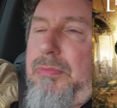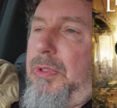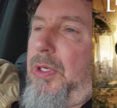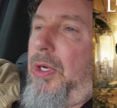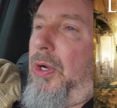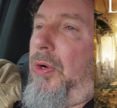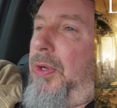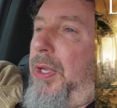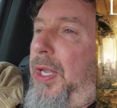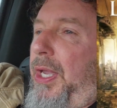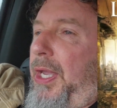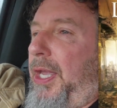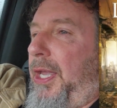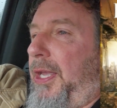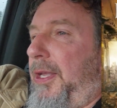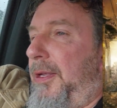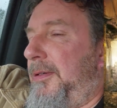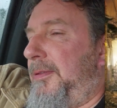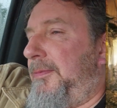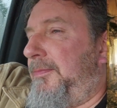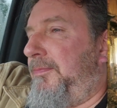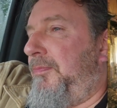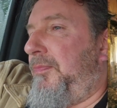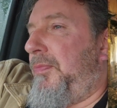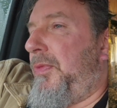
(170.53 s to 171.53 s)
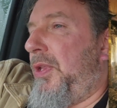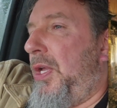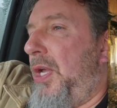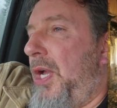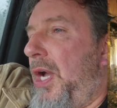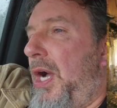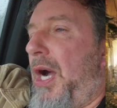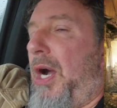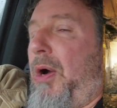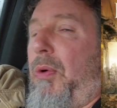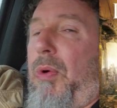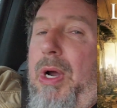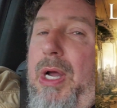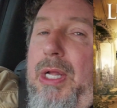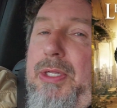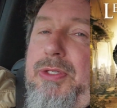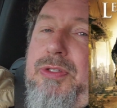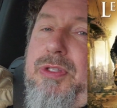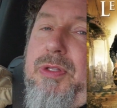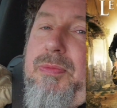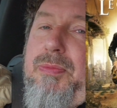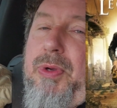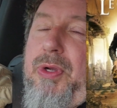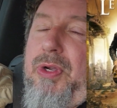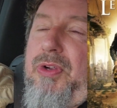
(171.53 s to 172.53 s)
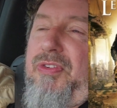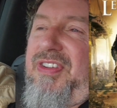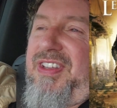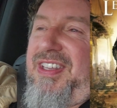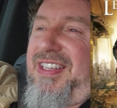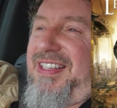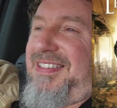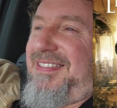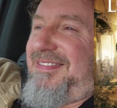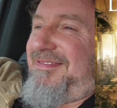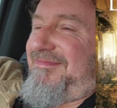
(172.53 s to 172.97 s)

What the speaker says: Okay, I watched the movie.